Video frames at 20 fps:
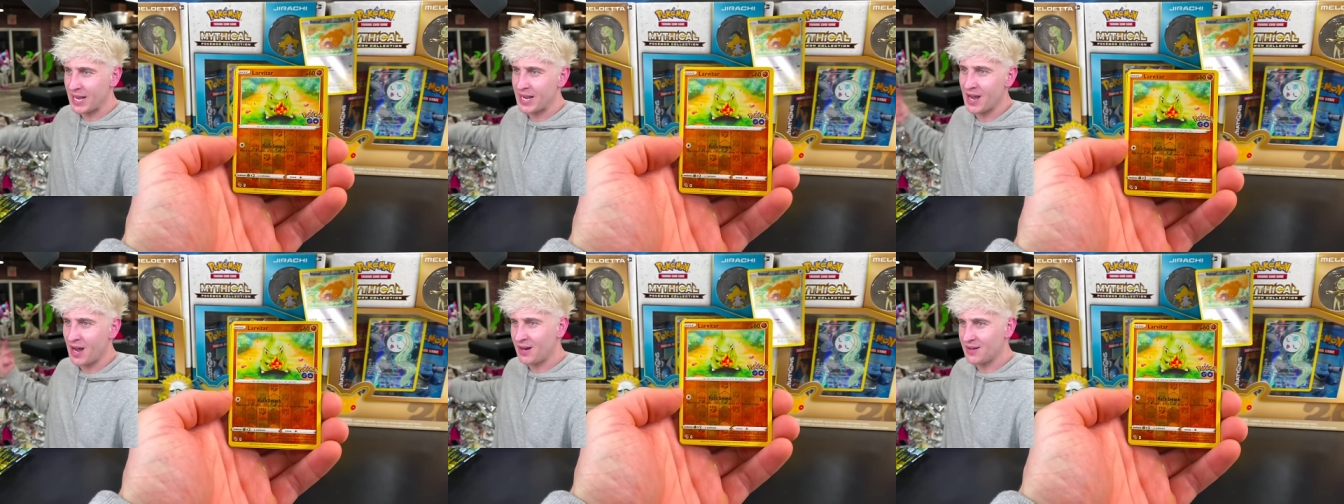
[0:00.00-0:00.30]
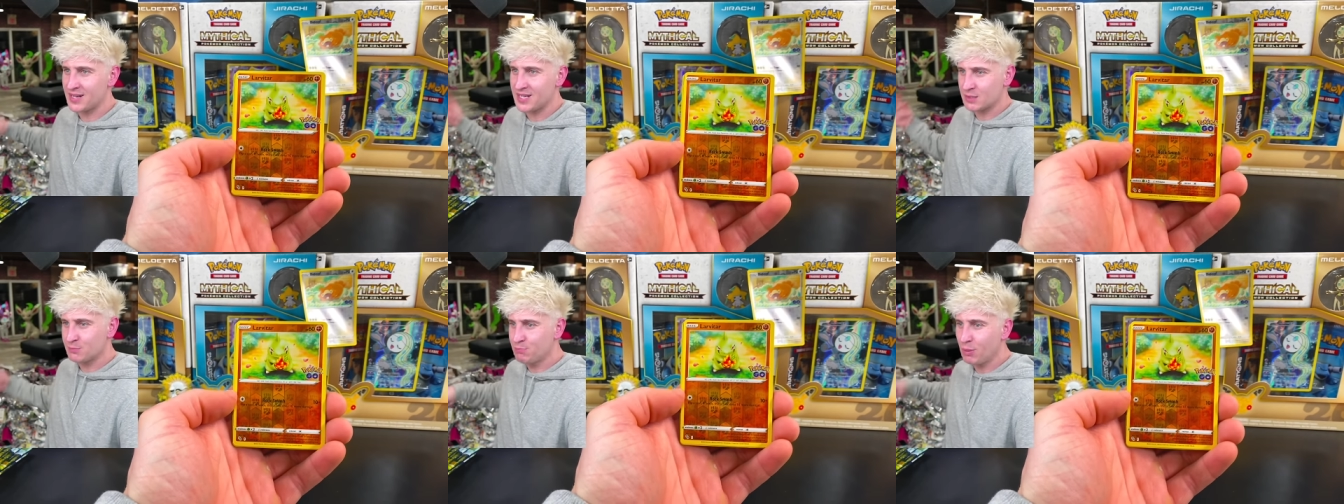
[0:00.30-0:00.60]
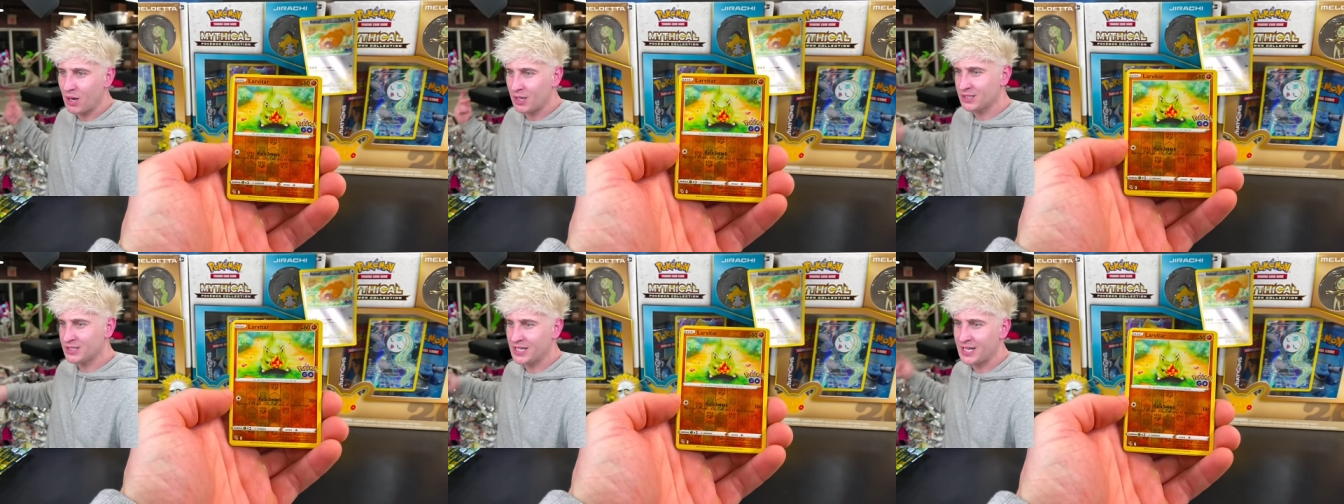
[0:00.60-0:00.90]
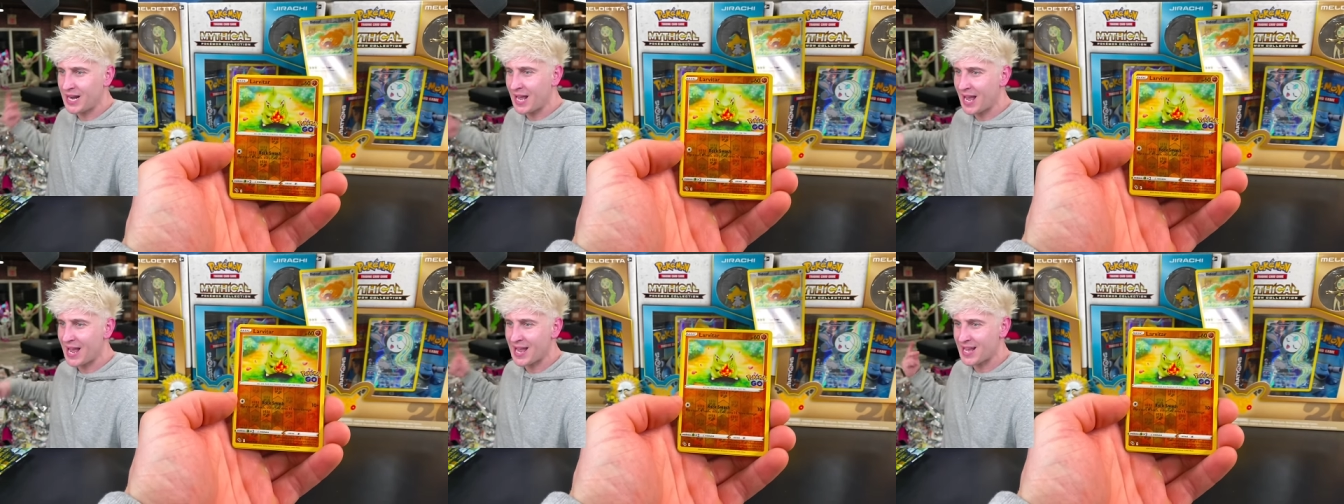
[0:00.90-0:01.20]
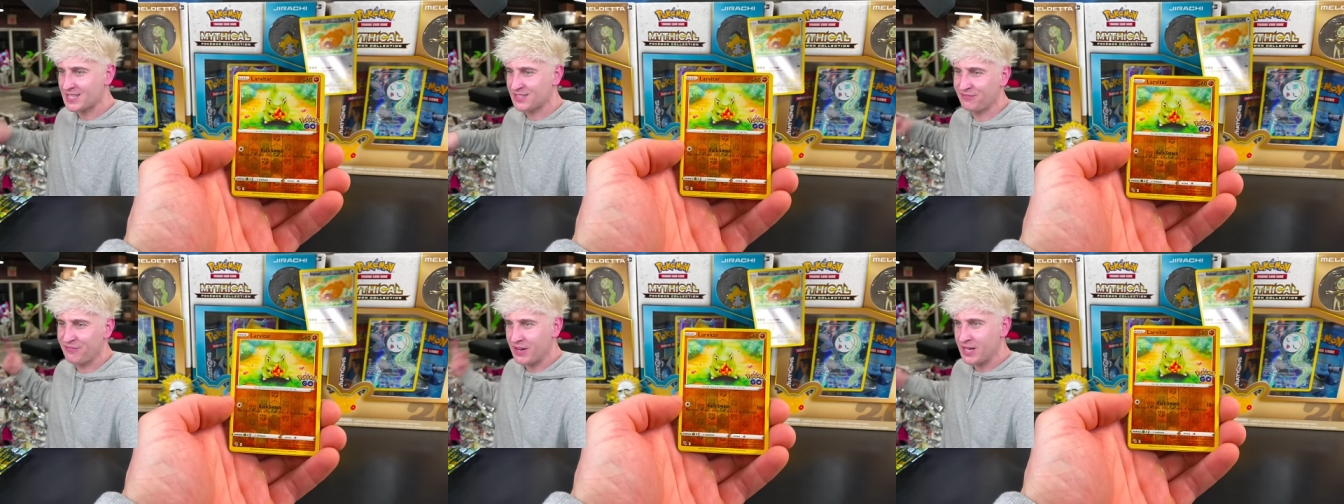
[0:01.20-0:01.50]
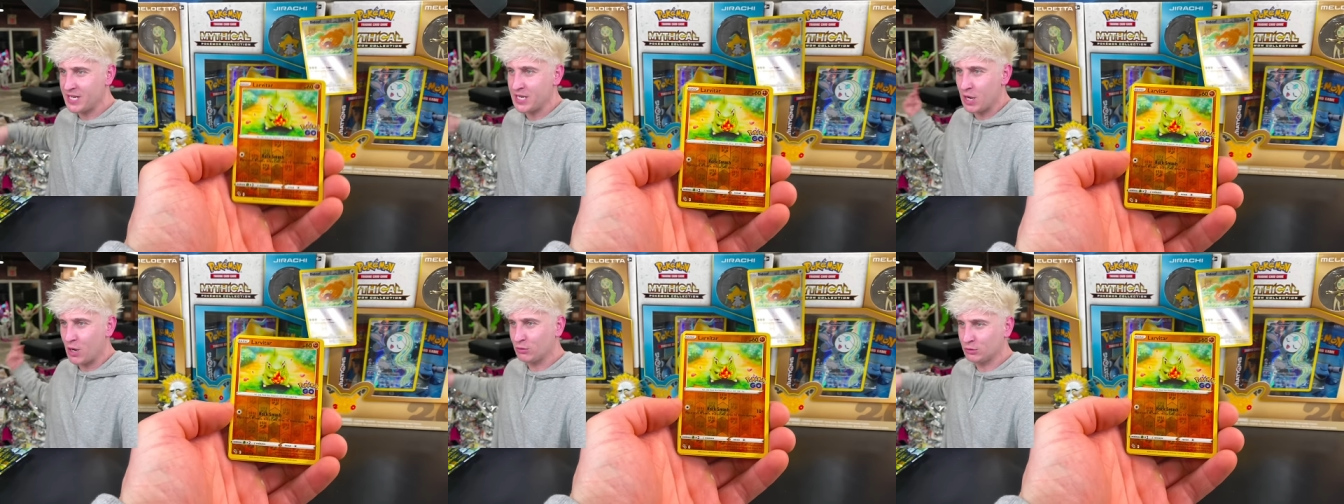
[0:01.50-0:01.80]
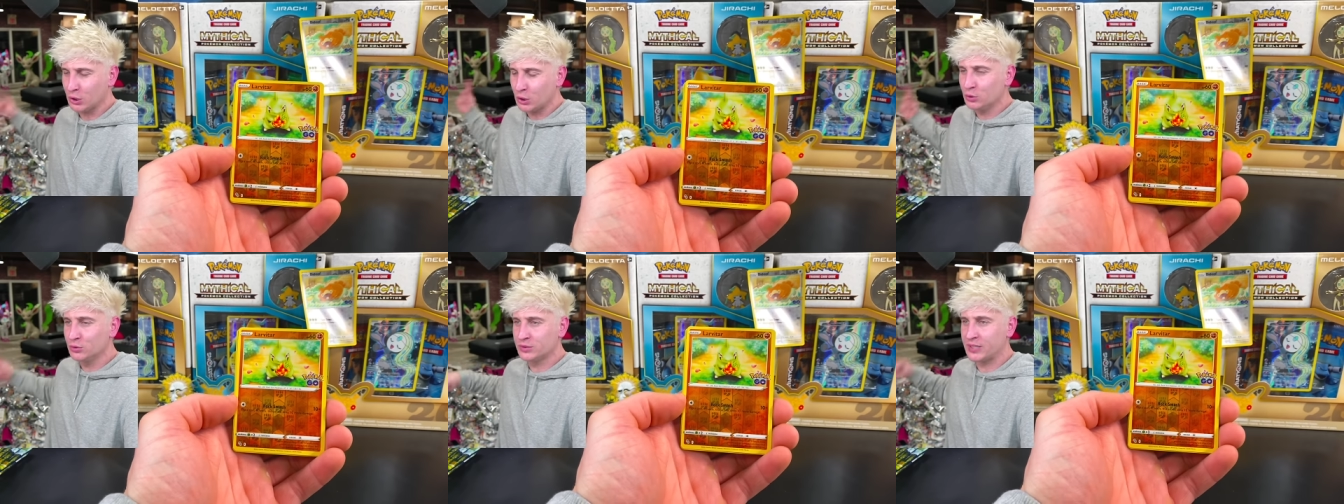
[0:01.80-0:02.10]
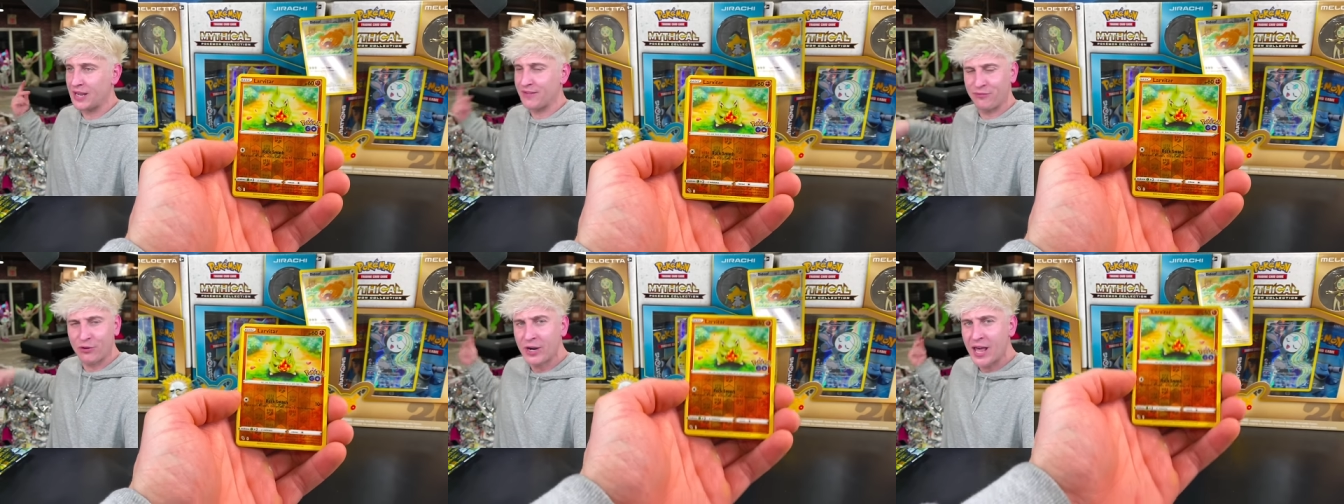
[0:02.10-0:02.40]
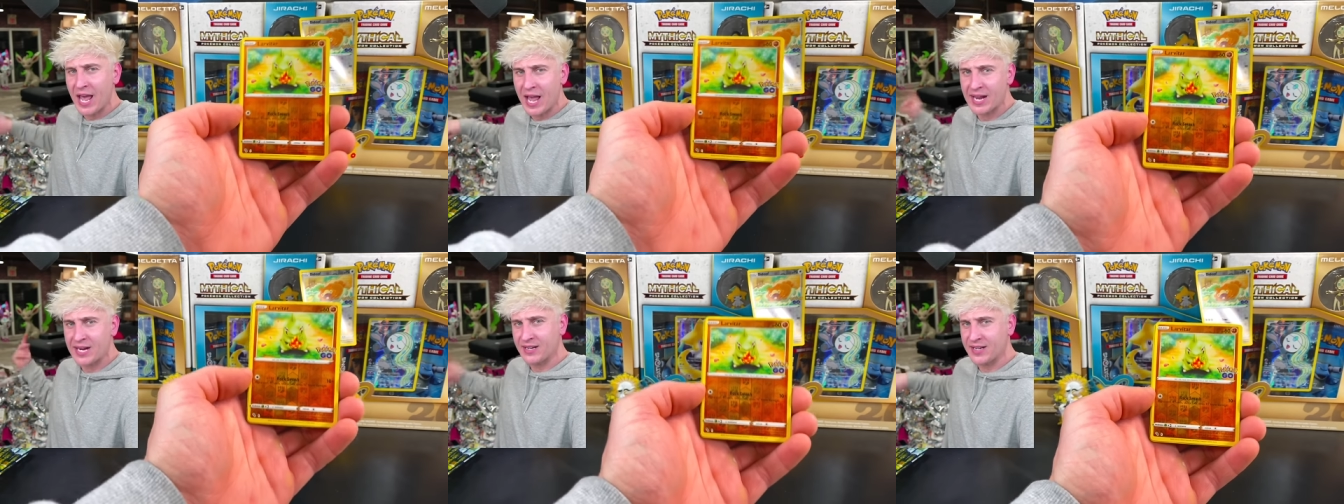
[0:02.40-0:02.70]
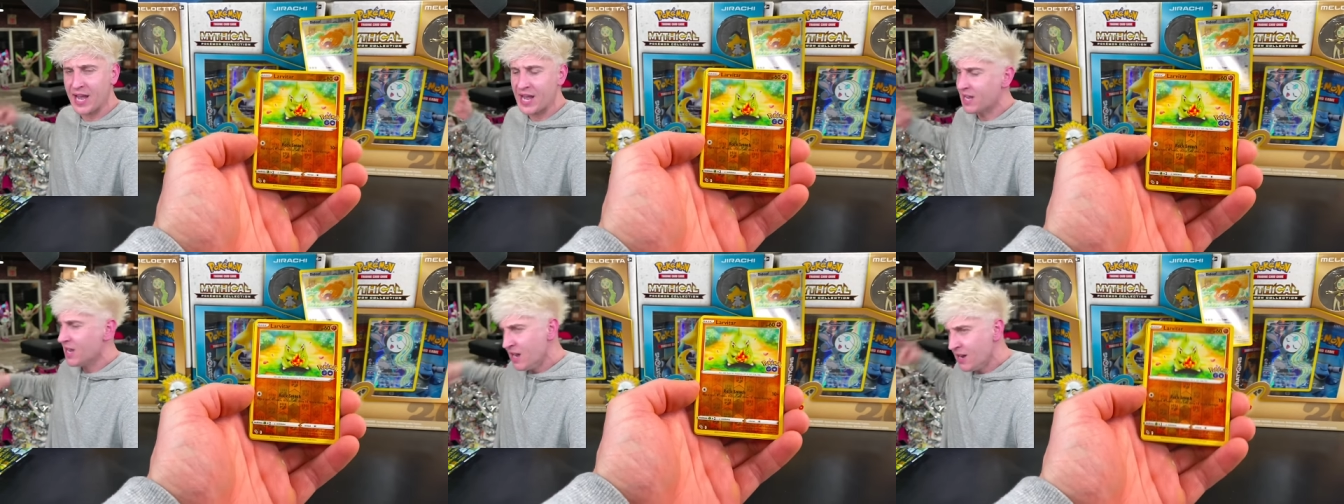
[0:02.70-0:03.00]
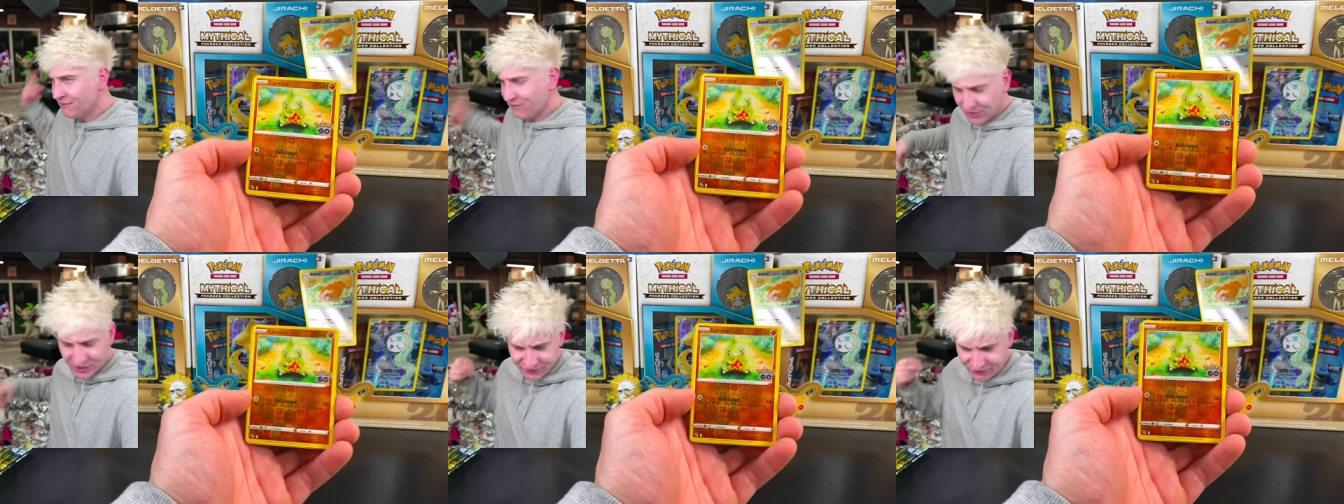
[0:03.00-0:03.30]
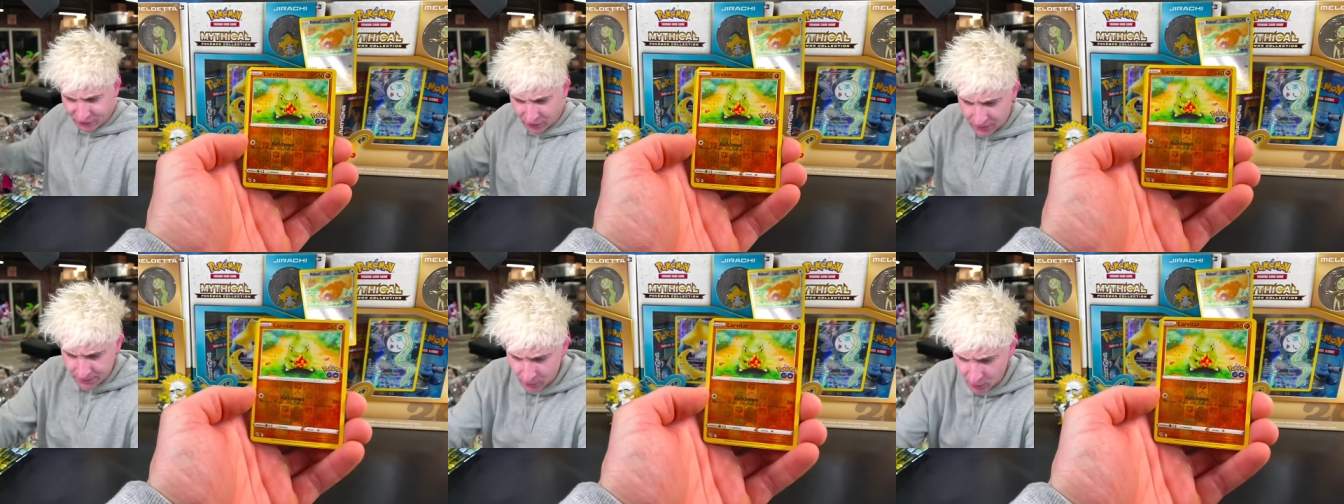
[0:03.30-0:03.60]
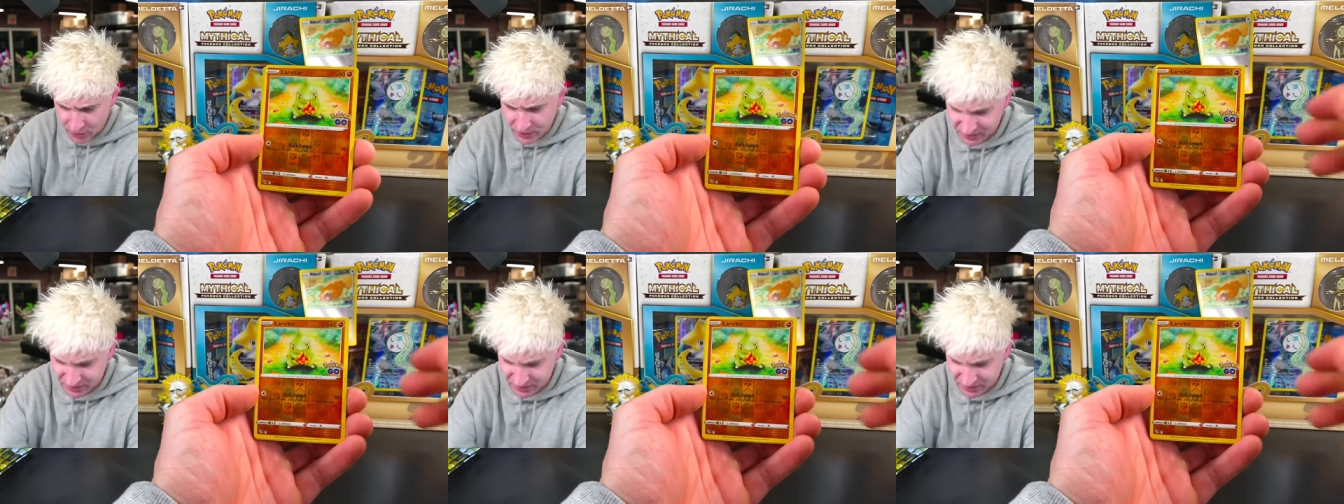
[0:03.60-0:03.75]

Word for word: On this budget-ass video Tuesday. For the Iron Gang. For the Footy Boys.